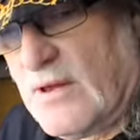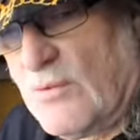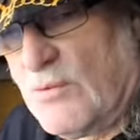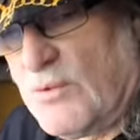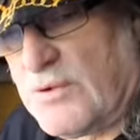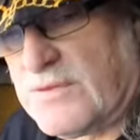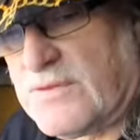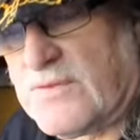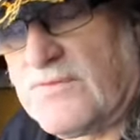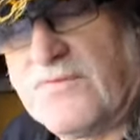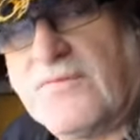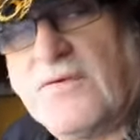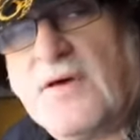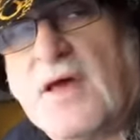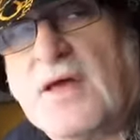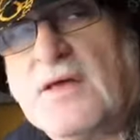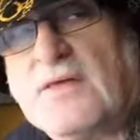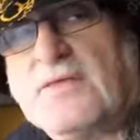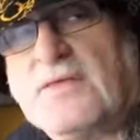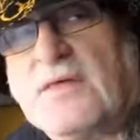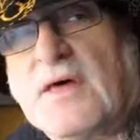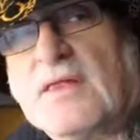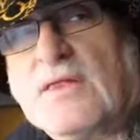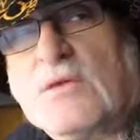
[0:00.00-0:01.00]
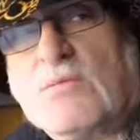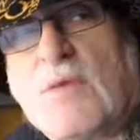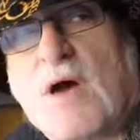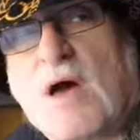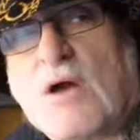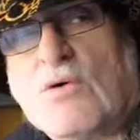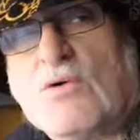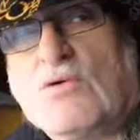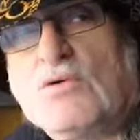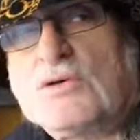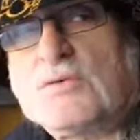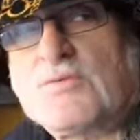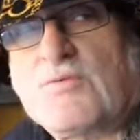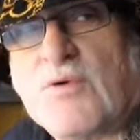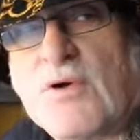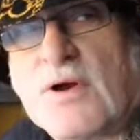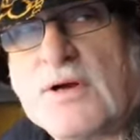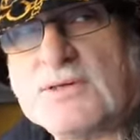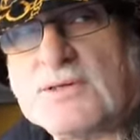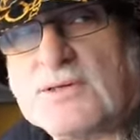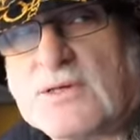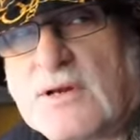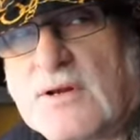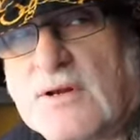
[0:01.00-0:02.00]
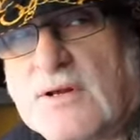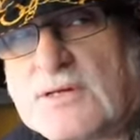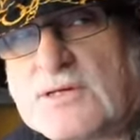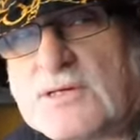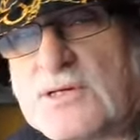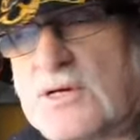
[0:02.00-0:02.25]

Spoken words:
with the faith that no matter who's president of this